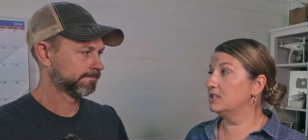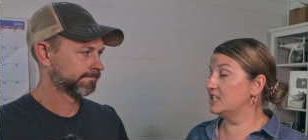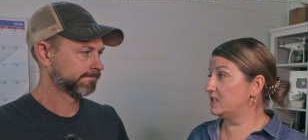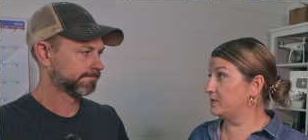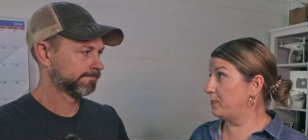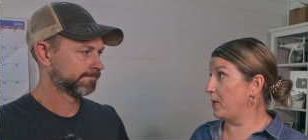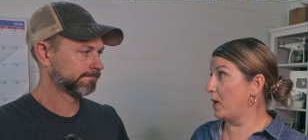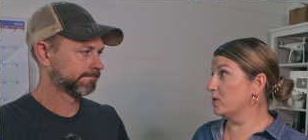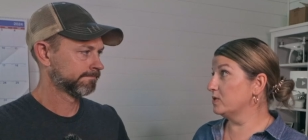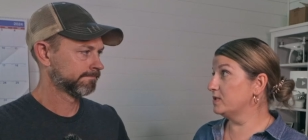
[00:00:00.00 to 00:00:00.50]

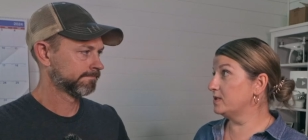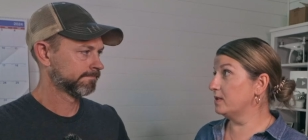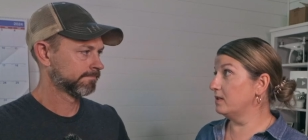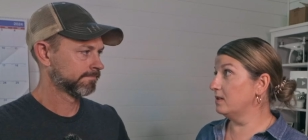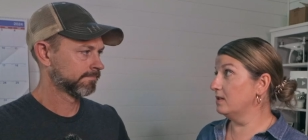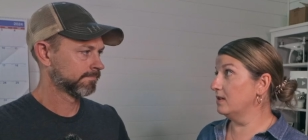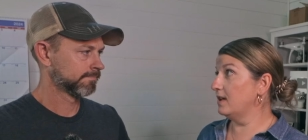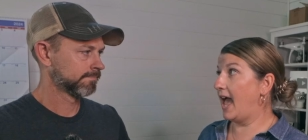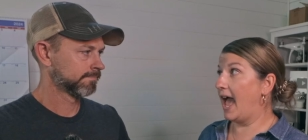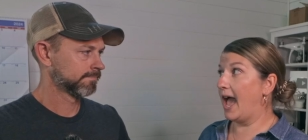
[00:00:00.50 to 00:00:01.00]

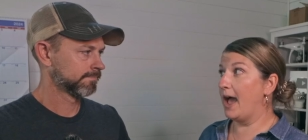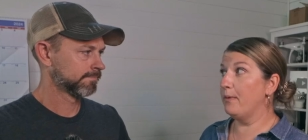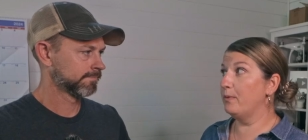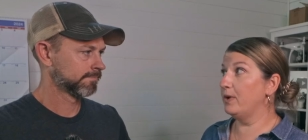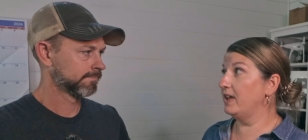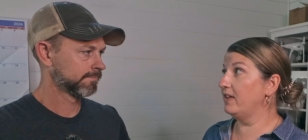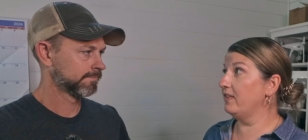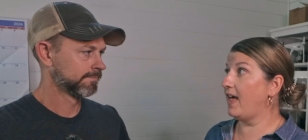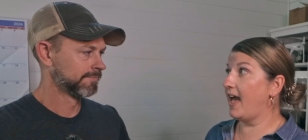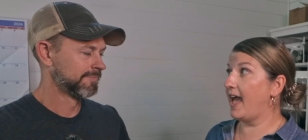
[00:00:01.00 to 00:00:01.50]
Speaker 1: disposal and
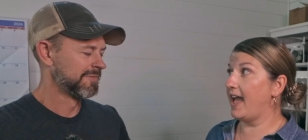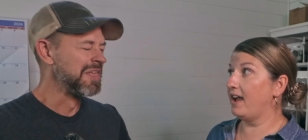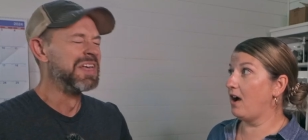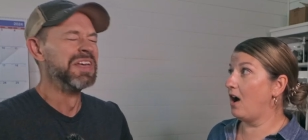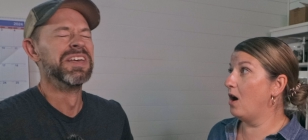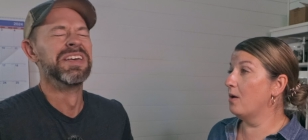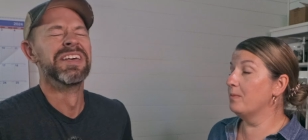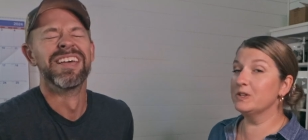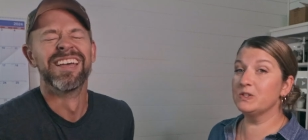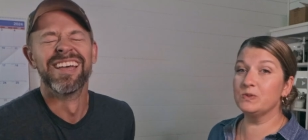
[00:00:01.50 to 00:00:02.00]
we like
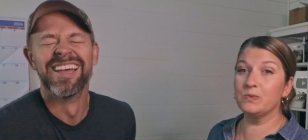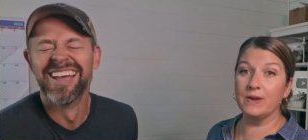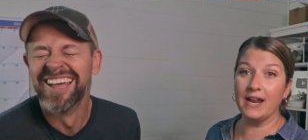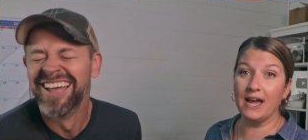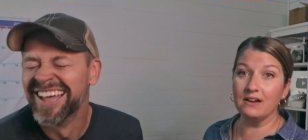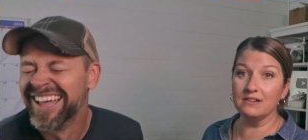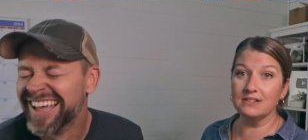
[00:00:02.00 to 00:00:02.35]
almost went